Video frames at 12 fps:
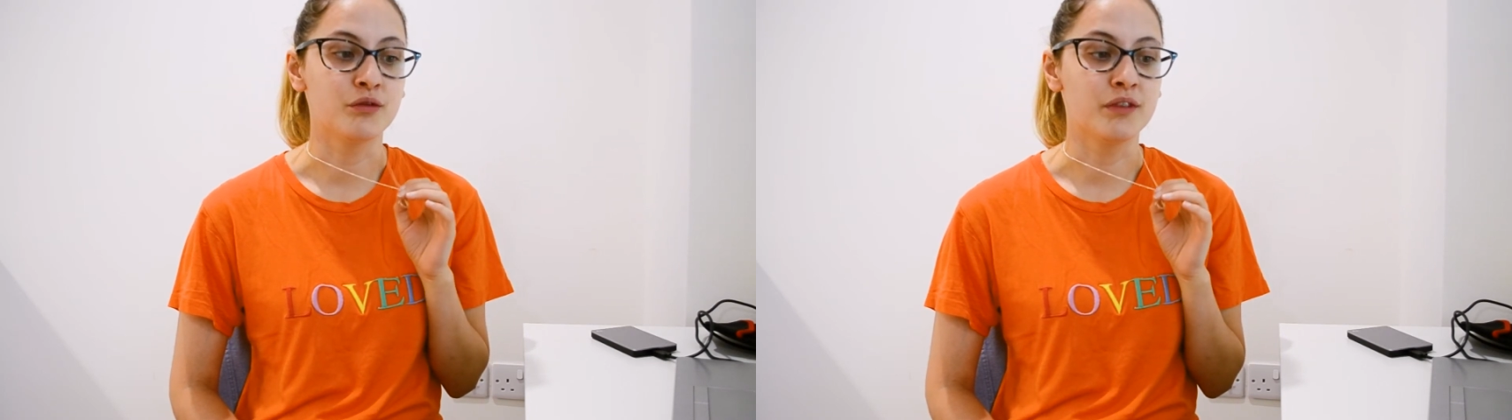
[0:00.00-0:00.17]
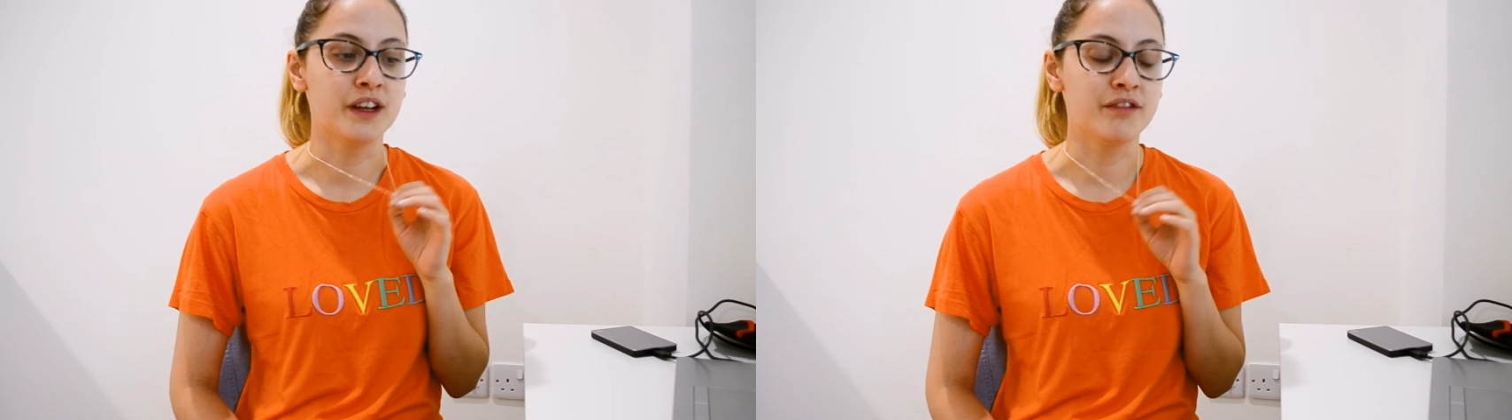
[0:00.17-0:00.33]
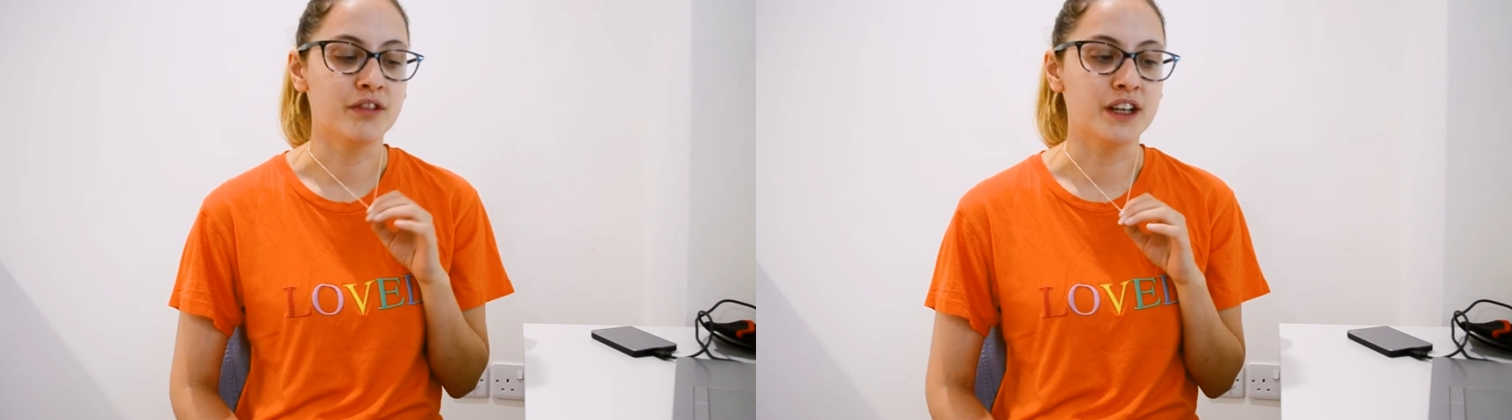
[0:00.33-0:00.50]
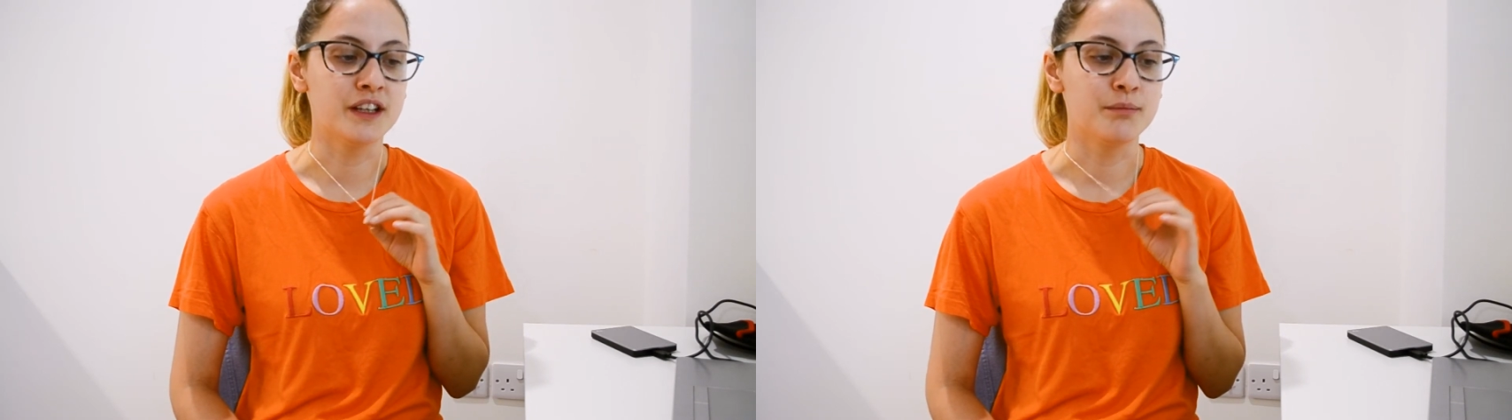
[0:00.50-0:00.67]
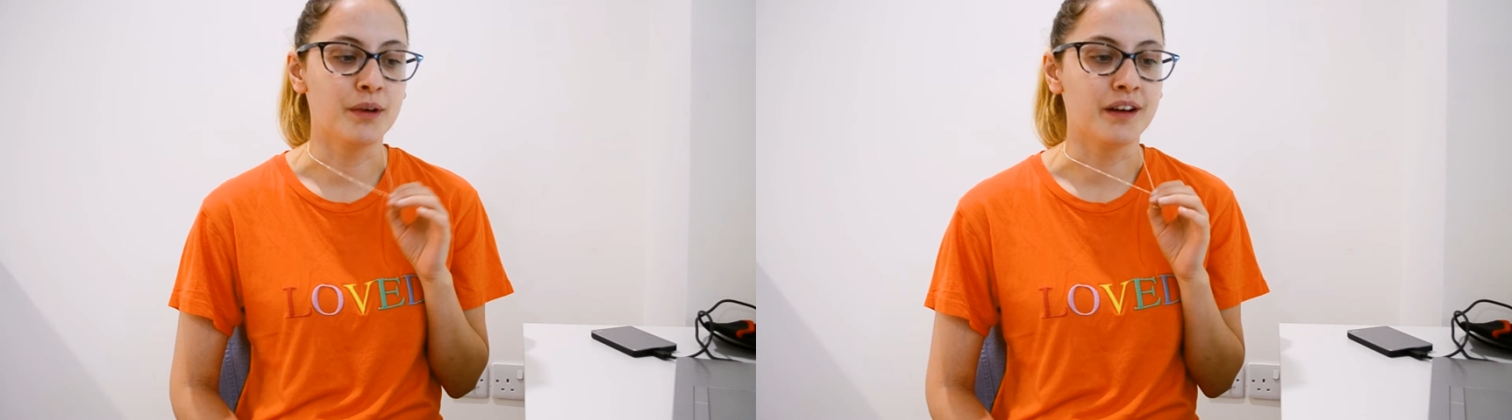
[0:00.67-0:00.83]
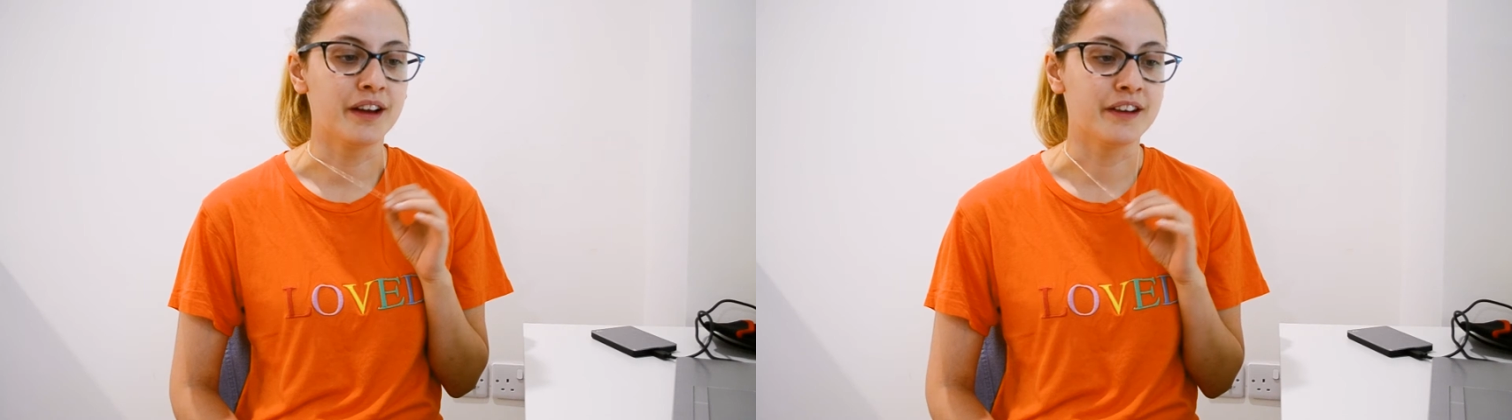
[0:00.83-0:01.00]
reread
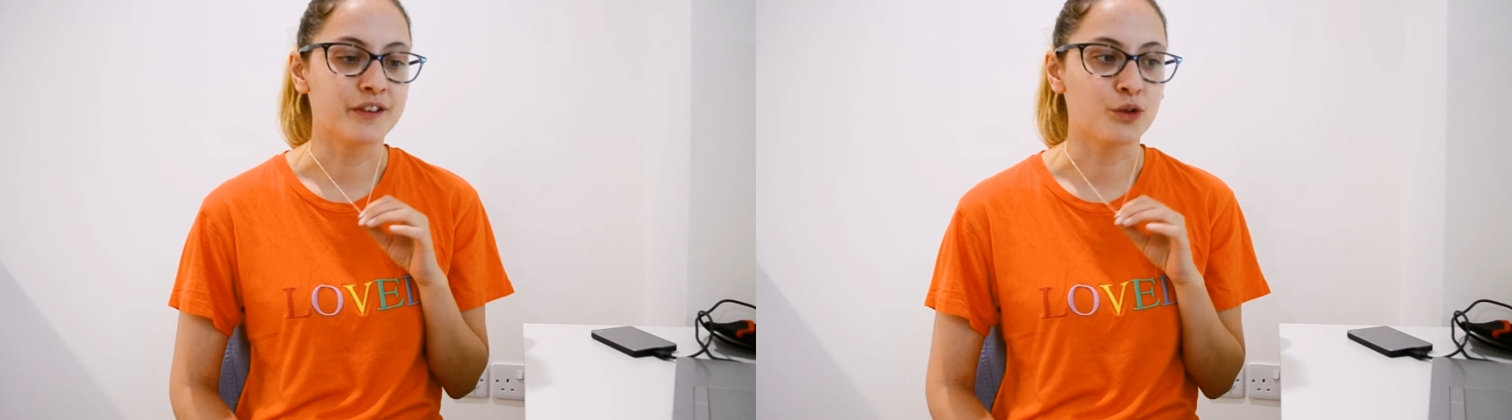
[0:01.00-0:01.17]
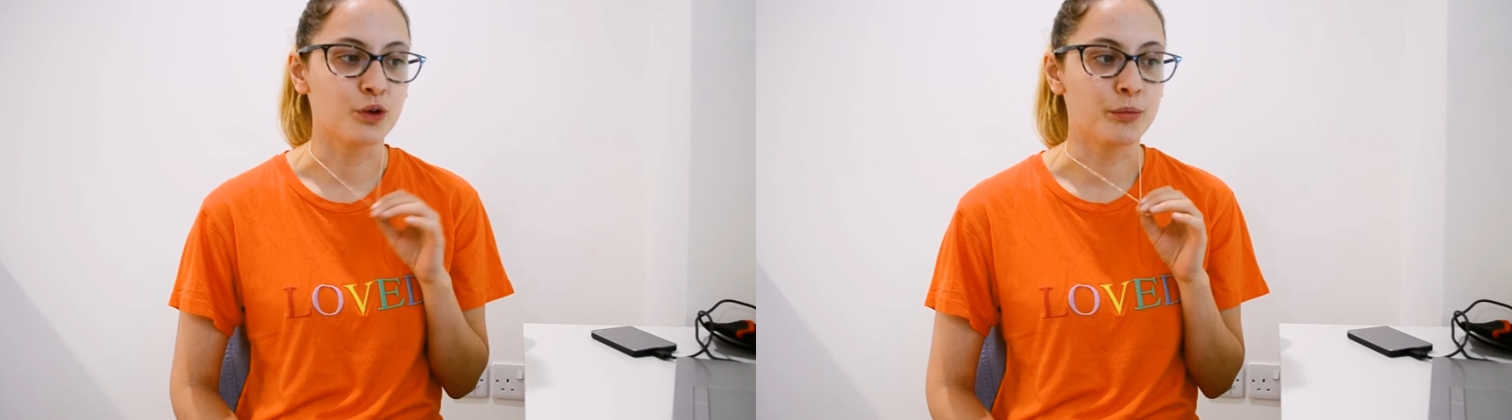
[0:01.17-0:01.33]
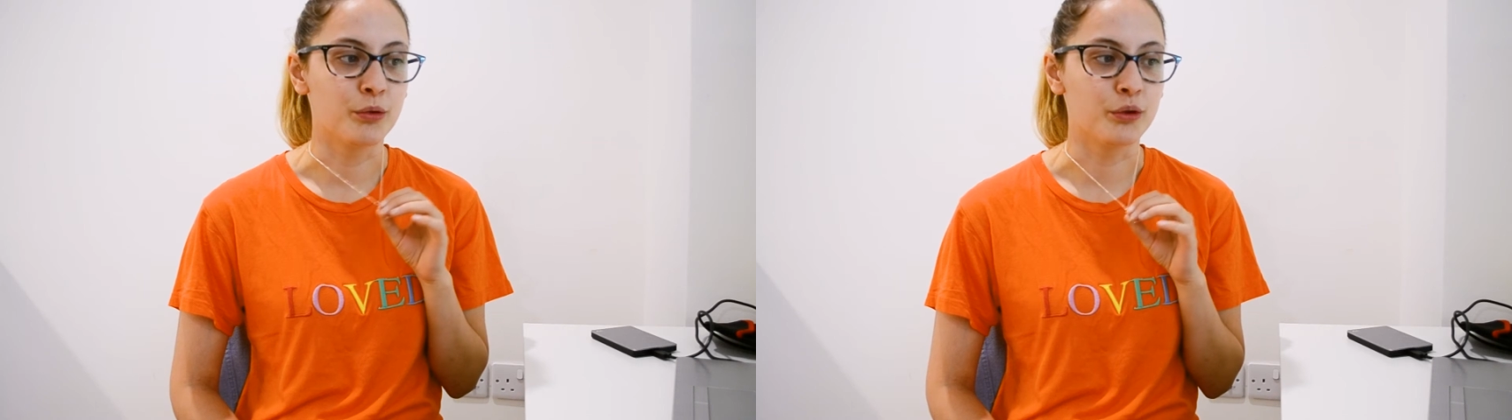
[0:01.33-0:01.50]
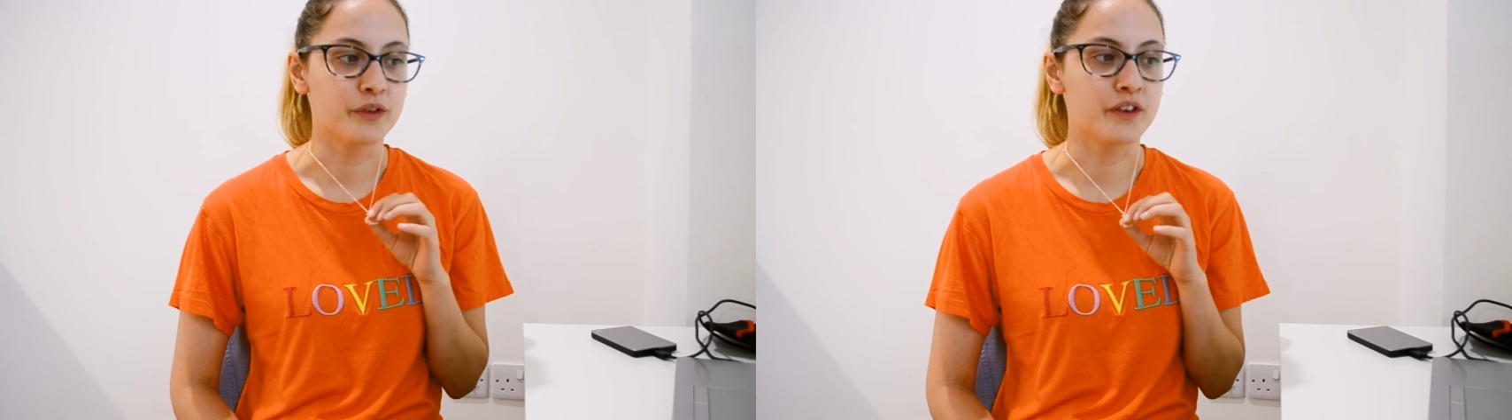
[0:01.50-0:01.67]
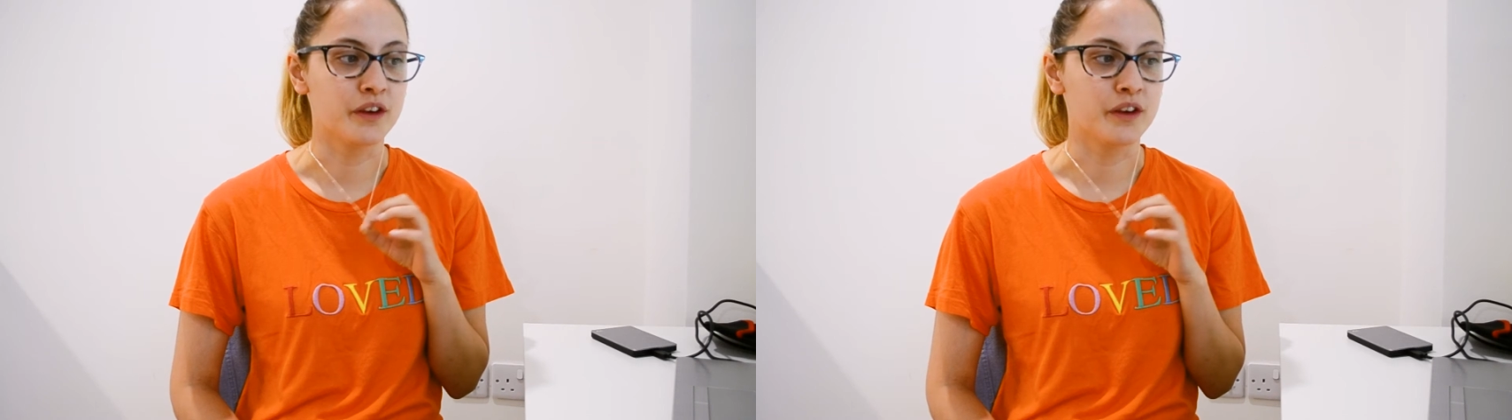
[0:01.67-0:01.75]
my school reports